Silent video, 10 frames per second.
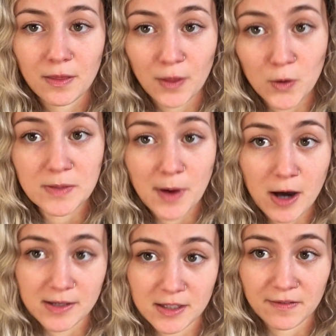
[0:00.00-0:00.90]
those
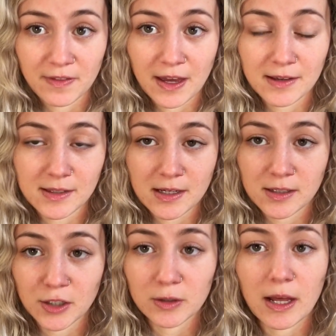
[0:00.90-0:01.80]
positive things
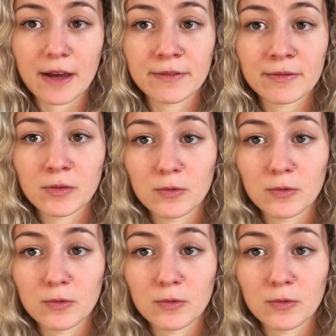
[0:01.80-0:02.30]
into your life